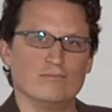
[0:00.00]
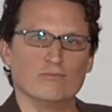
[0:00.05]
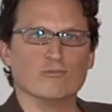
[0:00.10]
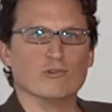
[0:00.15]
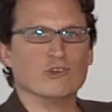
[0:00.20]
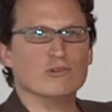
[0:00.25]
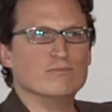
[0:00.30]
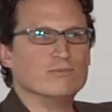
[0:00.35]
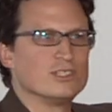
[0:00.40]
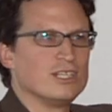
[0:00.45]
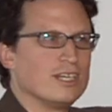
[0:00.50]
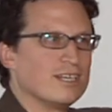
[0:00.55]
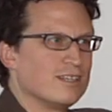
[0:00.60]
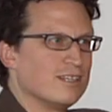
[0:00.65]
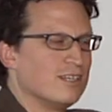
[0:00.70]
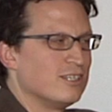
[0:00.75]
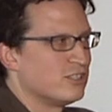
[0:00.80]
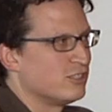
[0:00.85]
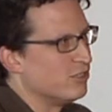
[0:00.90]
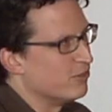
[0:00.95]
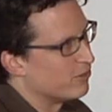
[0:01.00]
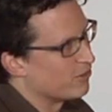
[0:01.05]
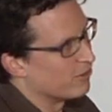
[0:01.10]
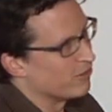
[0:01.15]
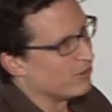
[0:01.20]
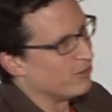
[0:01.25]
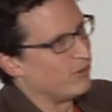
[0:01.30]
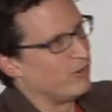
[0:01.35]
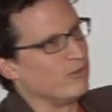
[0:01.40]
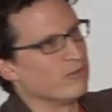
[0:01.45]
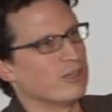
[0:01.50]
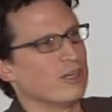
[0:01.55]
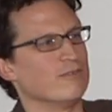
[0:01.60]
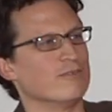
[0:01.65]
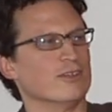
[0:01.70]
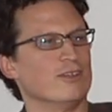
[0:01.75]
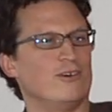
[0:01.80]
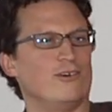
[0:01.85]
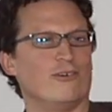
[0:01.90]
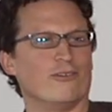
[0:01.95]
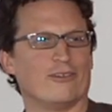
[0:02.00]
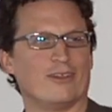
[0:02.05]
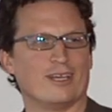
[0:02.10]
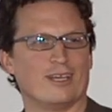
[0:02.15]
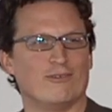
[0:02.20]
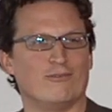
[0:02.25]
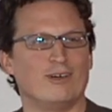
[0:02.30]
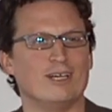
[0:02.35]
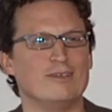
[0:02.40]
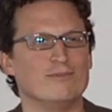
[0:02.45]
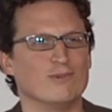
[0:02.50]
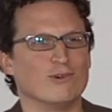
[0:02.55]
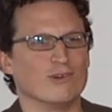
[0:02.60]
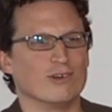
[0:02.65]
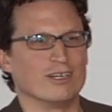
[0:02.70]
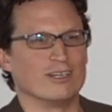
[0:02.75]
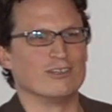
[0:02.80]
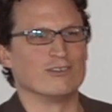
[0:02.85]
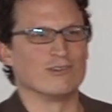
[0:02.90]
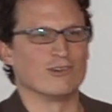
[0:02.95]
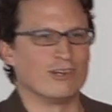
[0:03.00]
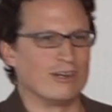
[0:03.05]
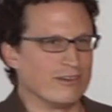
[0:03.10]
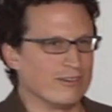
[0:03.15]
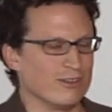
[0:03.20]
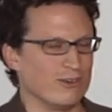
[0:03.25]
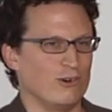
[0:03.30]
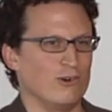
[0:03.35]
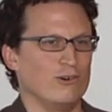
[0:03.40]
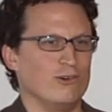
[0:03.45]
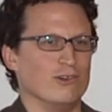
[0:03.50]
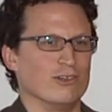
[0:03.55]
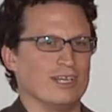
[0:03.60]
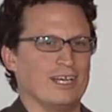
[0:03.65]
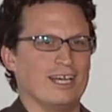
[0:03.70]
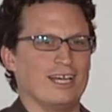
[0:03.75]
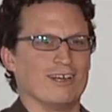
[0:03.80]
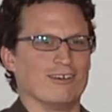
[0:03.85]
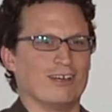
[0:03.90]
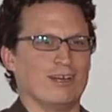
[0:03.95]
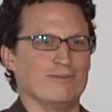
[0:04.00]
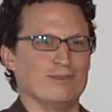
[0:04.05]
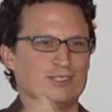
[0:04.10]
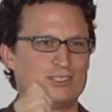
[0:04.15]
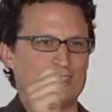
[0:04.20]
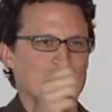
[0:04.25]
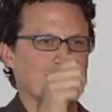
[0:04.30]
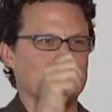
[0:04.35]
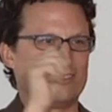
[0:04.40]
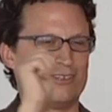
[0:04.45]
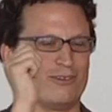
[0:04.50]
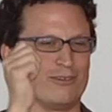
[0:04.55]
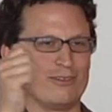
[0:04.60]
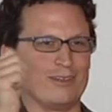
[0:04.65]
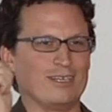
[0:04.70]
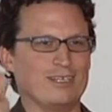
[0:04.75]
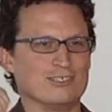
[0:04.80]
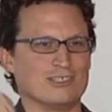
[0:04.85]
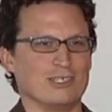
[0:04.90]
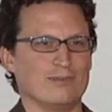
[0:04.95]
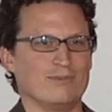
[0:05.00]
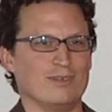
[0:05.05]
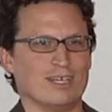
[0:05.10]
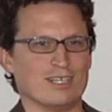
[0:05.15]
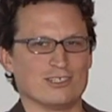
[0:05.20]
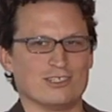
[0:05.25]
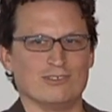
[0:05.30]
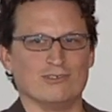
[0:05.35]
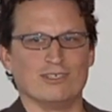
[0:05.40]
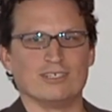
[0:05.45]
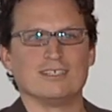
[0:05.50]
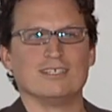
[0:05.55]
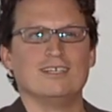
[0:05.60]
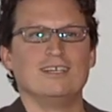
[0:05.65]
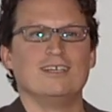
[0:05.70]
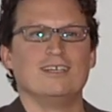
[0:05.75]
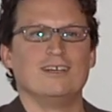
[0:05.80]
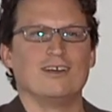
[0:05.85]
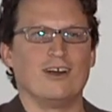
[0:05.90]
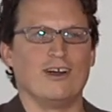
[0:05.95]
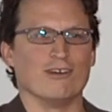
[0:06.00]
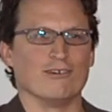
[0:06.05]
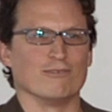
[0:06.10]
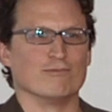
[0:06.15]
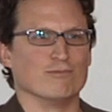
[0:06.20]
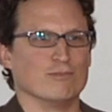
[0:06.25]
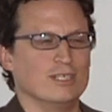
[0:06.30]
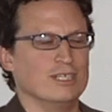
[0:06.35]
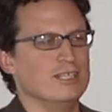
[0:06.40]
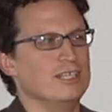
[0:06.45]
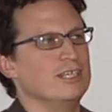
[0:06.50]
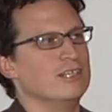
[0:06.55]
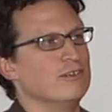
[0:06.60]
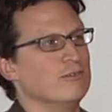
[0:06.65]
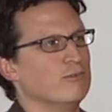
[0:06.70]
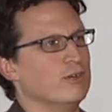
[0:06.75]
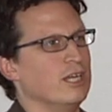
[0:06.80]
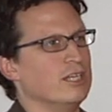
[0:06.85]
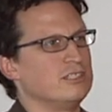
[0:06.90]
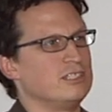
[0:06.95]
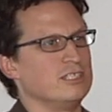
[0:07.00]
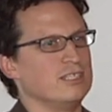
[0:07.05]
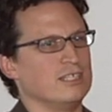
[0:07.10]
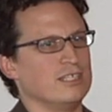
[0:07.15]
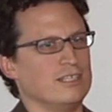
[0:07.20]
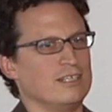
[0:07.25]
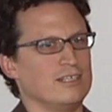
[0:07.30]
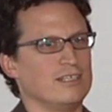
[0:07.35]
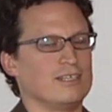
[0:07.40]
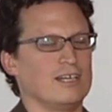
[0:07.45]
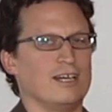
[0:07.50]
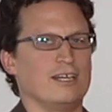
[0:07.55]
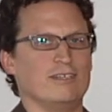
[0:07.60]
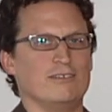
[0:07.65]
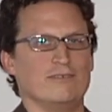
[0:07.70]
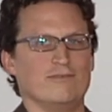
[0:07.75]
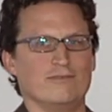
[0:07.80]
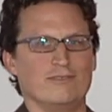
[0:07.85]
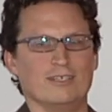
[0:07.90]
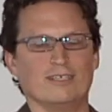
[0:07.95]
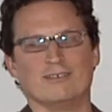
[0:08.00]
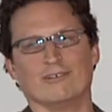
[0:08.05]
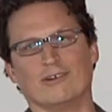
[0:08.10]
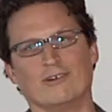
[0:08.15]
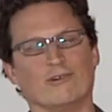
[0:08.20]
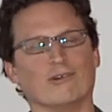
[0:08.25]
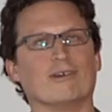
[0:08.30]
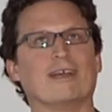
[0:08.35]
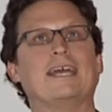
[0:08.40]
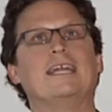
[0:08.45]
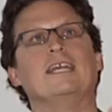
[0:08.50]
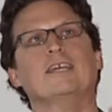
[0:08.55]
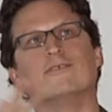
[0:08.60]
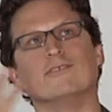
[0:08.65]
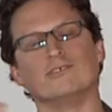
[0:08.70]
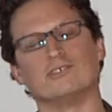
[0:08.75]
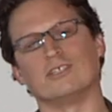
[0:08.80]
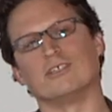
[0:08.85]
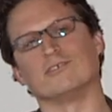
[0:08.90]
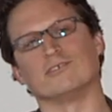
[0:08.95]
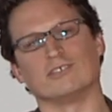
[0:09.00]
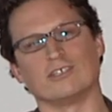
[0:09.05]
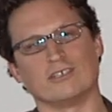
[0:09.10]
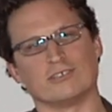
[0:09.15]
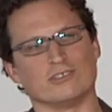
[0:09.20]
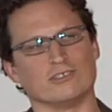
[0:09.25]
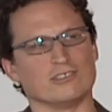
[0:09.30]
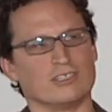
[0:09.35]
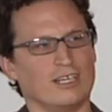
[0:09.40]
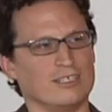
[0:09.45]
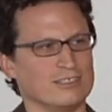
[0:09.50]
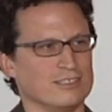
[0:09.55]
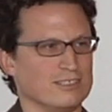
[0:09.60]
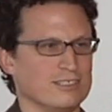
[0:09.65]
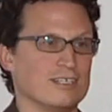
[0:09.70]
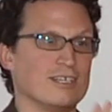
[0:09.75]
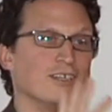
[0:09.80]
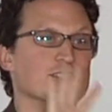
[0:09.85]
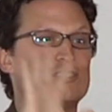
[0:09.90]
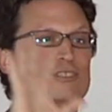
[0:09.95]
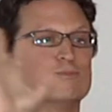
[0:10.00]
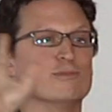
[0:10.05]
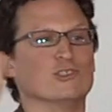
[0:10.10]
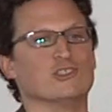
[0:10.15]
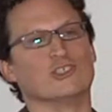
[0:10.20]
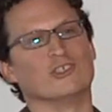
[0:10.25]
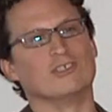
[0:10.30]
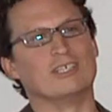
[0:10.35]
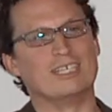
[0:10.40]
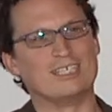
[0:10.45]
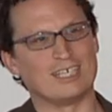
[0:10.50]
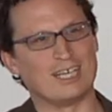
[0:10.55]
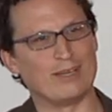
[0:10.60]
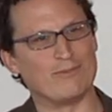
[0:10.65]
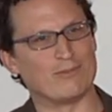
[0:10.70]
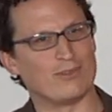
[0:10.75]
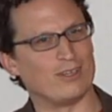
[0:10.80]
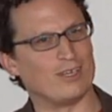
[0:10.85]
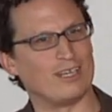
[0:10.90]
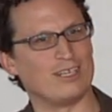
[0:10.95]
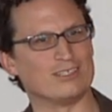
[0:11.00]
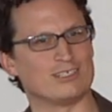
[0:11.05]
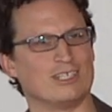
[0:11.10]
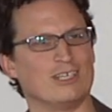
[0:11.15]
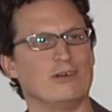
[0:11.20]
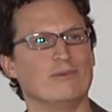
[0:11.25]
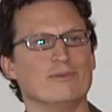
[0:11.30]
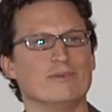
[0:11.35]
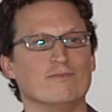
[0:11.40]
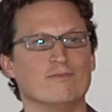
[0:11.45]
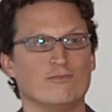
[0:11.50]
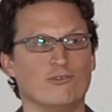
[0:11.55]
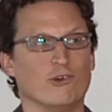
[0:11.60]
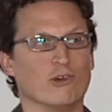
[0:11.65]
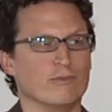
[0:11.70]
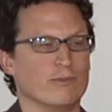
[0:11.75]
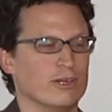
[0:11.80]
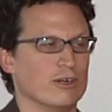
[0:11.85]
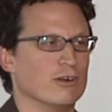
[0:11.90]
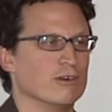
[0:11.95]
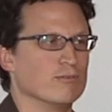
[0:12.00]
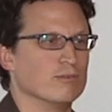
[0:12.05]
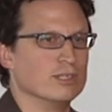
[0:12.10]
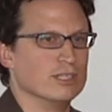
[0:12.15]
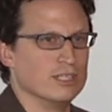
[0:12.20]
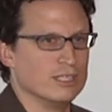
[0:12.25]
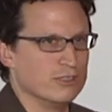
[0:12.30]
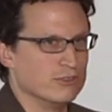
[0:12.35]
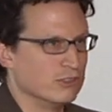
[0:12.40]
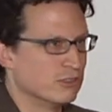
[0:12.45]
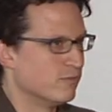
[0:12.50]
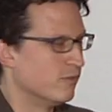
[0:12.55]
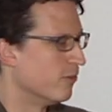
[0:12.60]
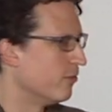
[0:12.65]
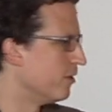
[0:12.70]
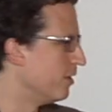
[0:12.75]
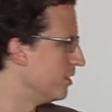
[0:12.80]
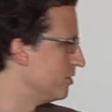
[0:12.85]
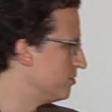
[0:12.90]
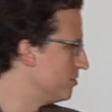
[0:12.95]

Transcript: Rooms like this, you cover the whole thing in whiteboard and draw out the whole diagram and stick little things up next to it. Are really good ways to get or any of those other exercises, the customer journey type things to help inform it, are really useful things.